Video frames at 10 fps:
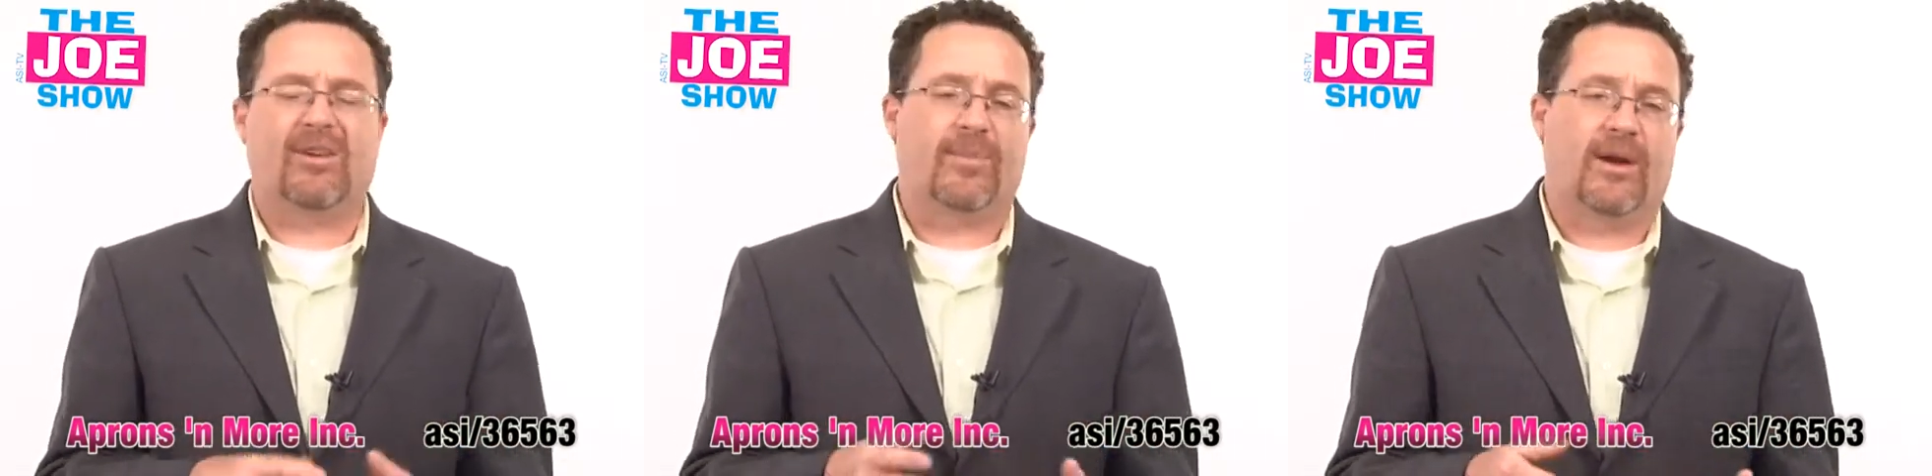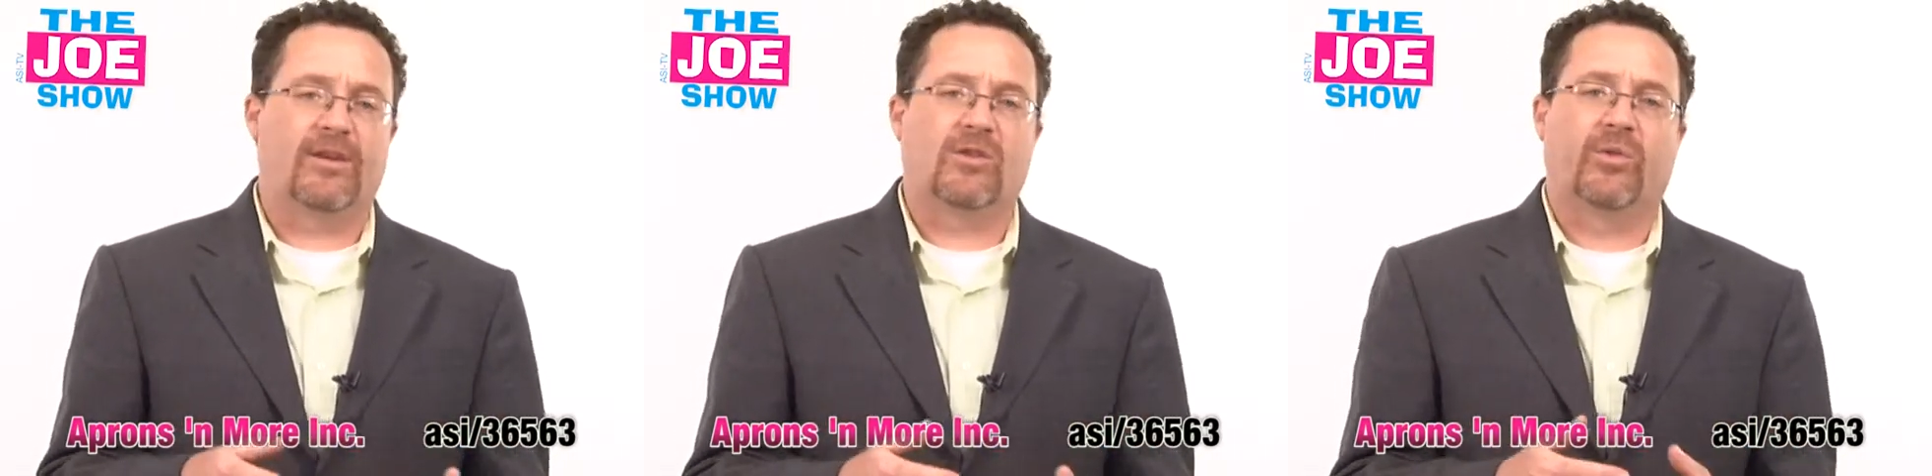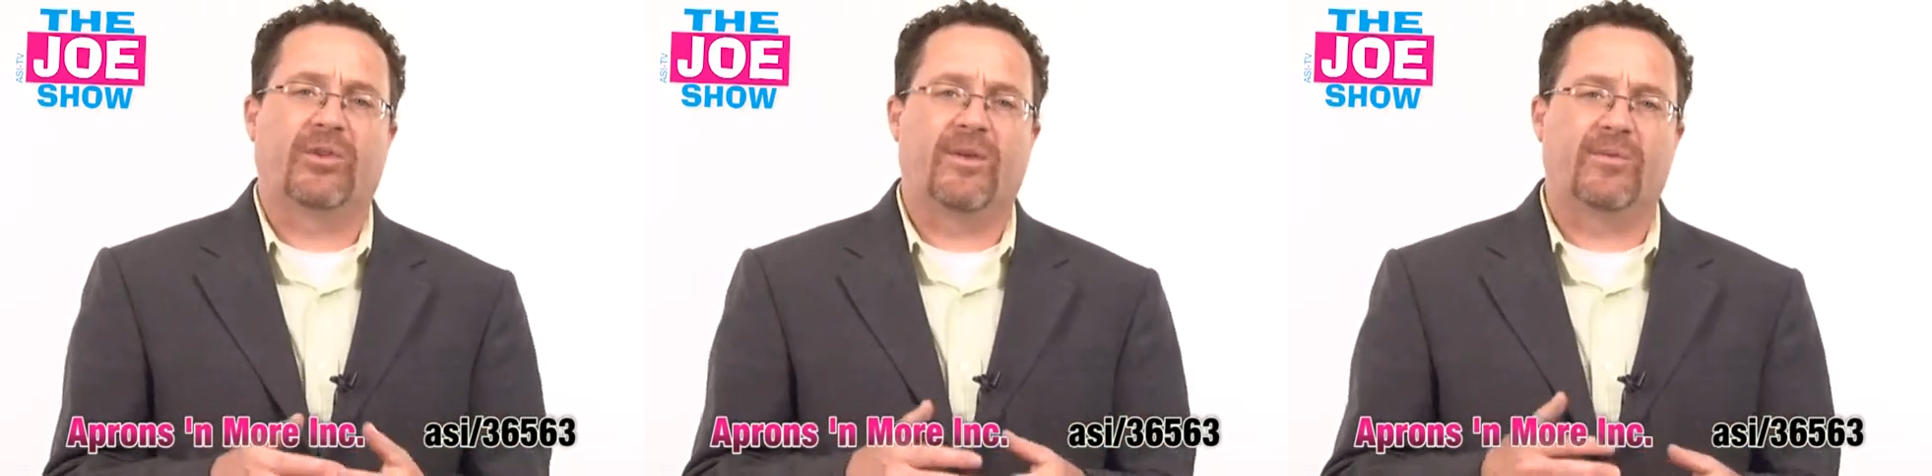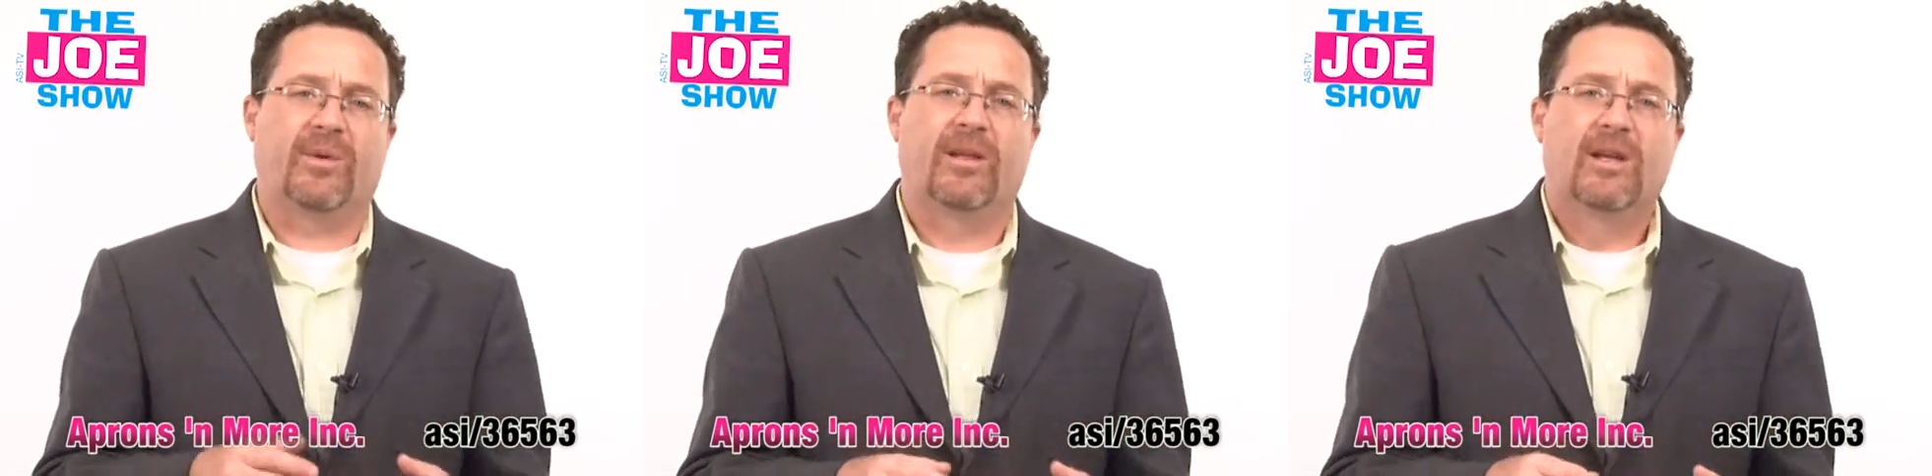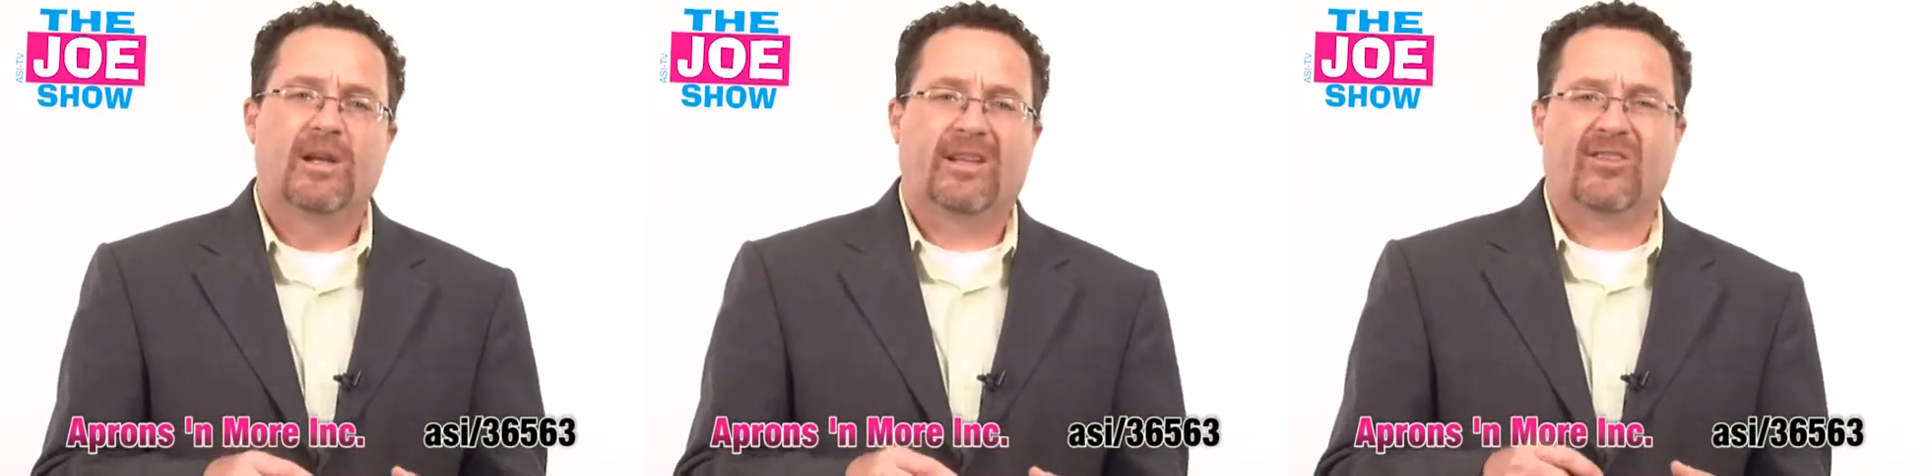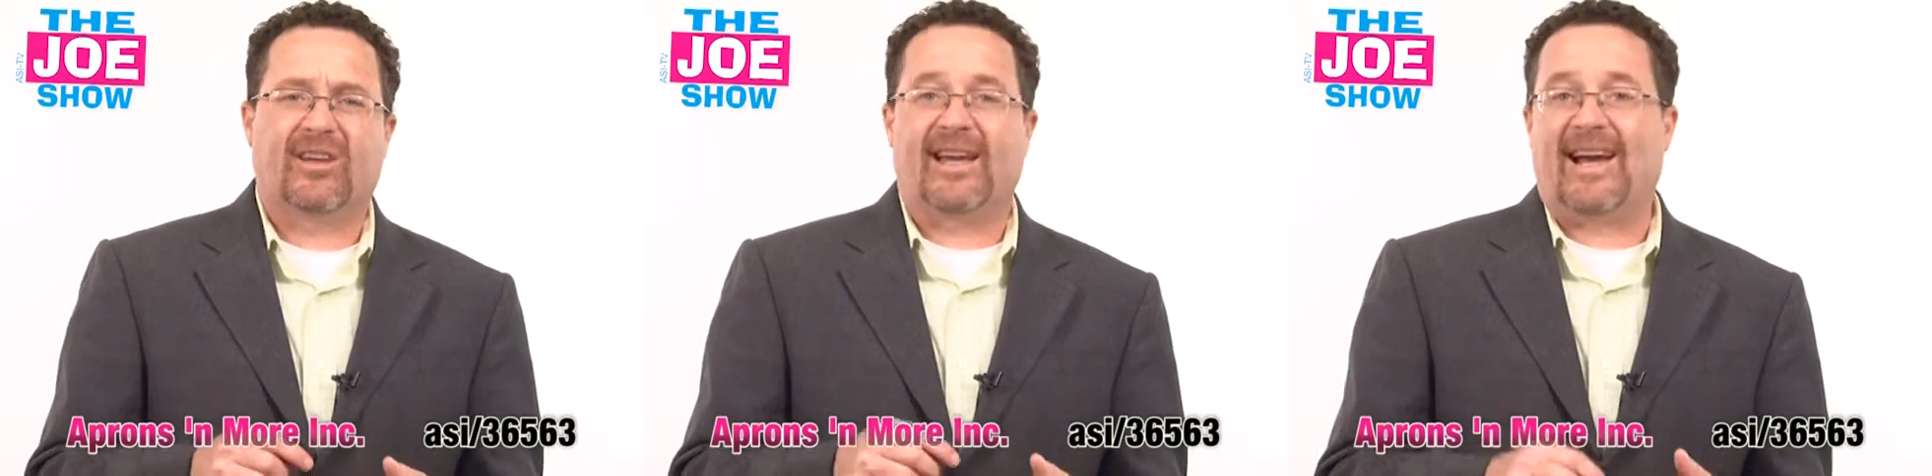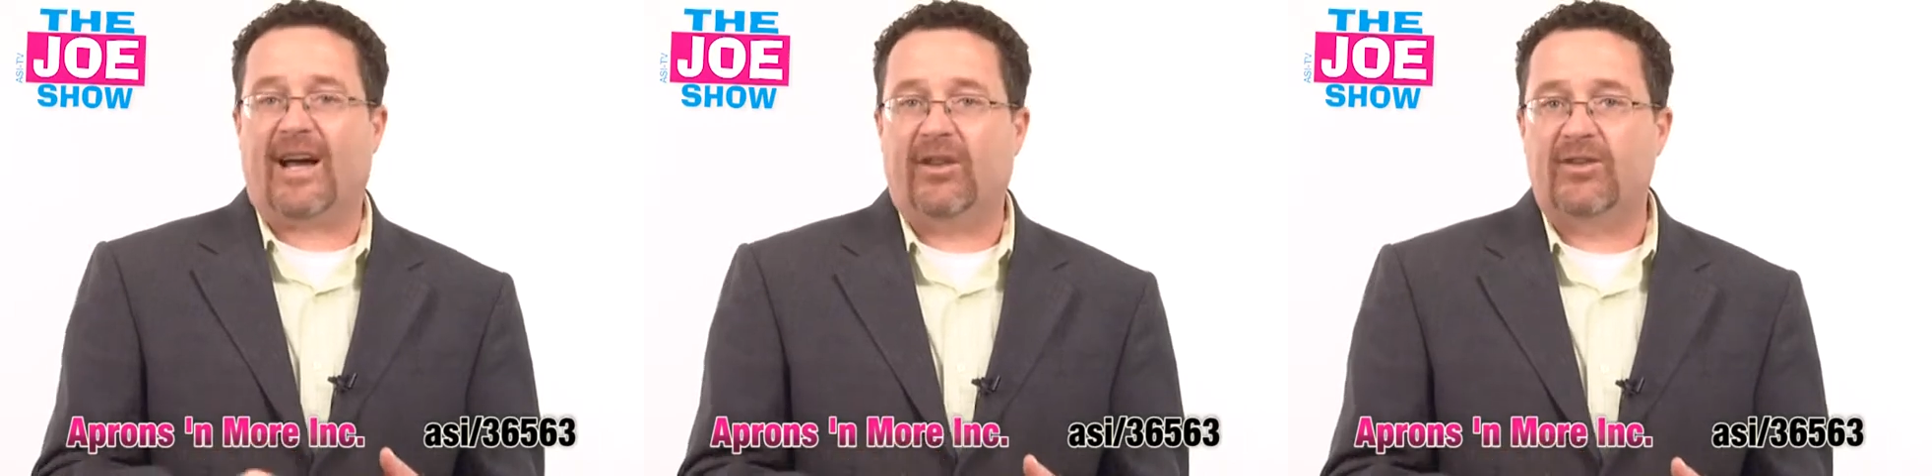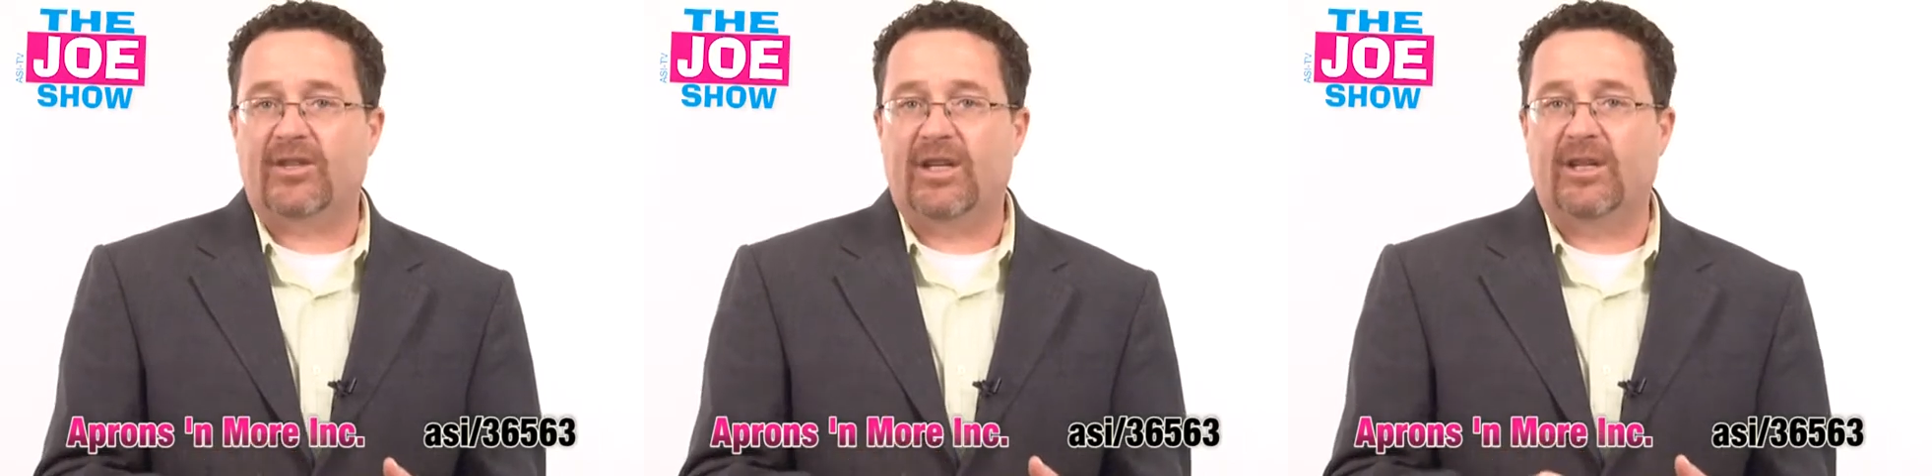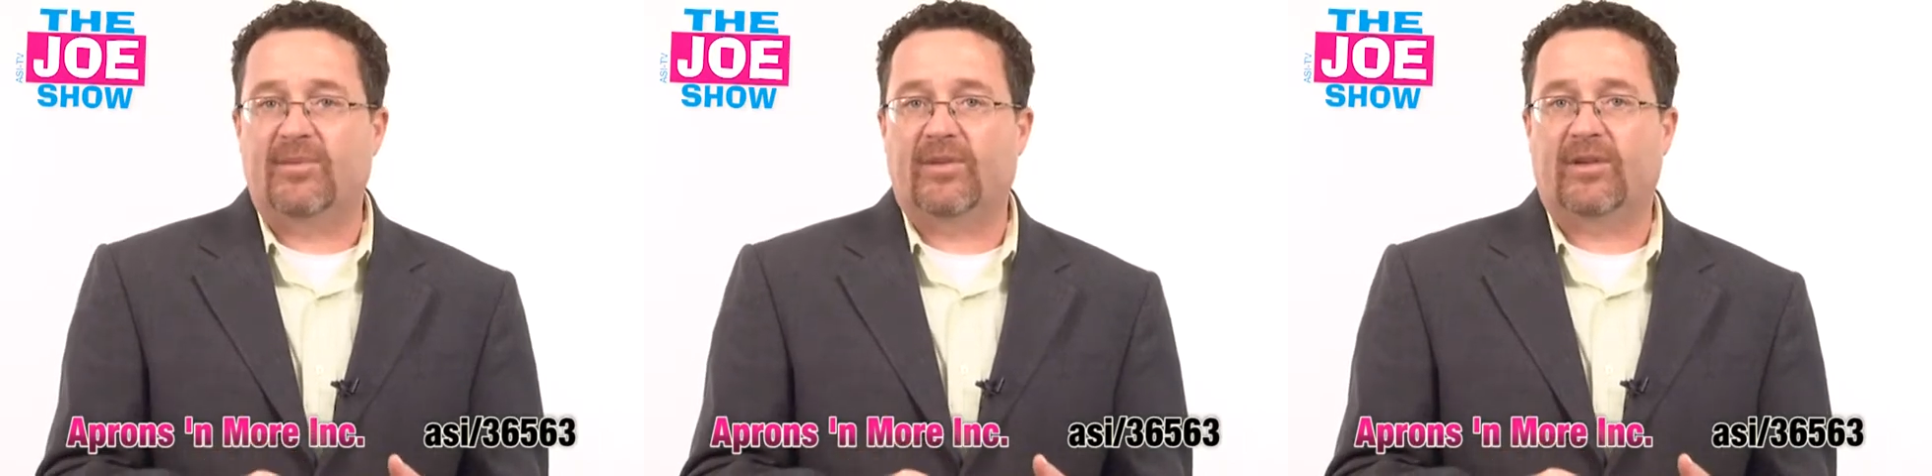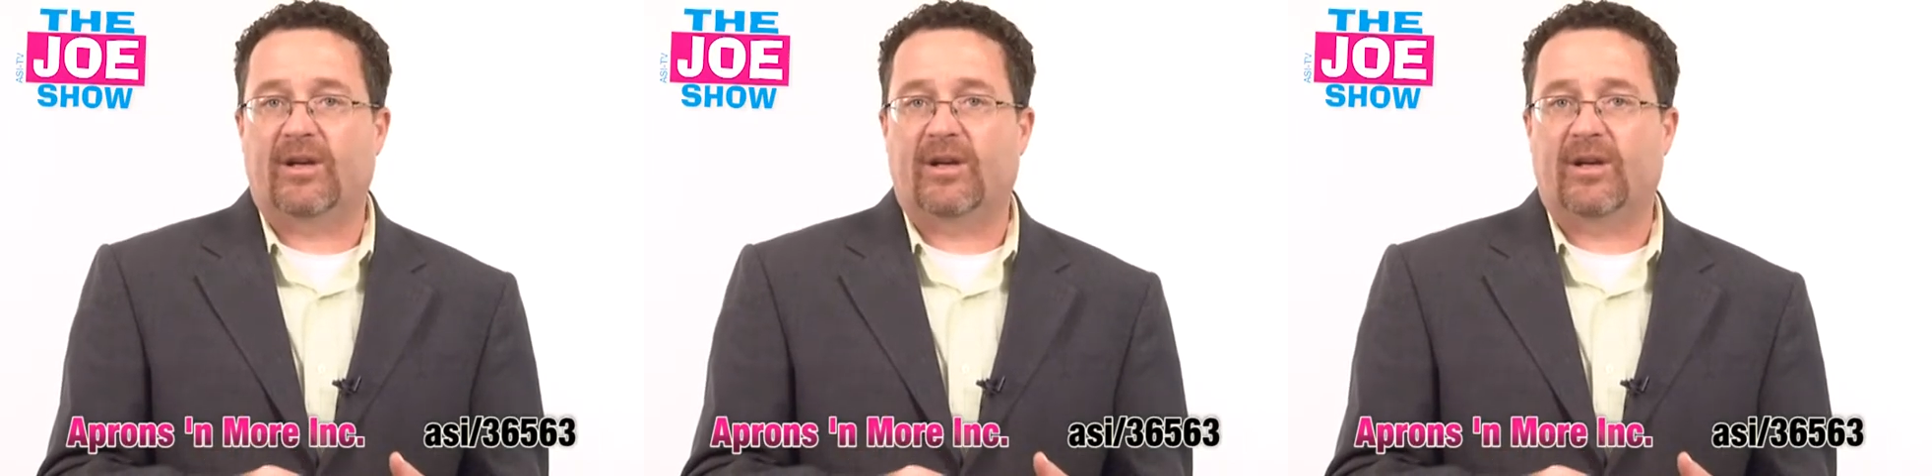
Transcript: Could be high school teams, but let's look at college teams.